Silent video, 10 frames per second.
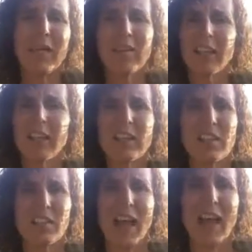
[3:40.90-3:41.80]
I guess I could
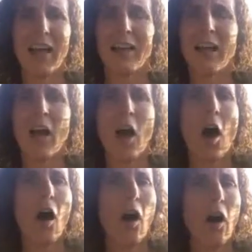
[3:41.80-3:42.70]
do that.
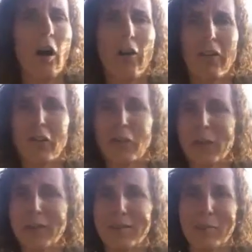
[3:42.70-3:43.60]
All those
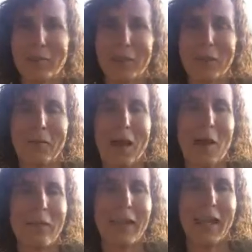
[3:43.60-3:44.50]
places where you
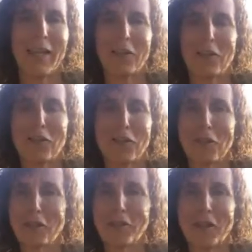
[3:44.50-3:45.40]
obligate or
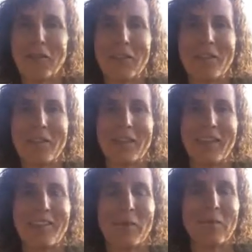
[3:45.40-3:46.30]
should yourself into
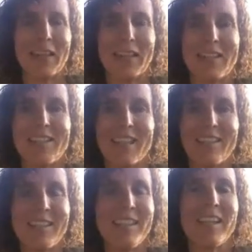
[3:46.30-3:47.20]
doing something that
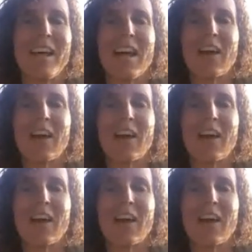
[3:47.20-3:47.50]
doesn't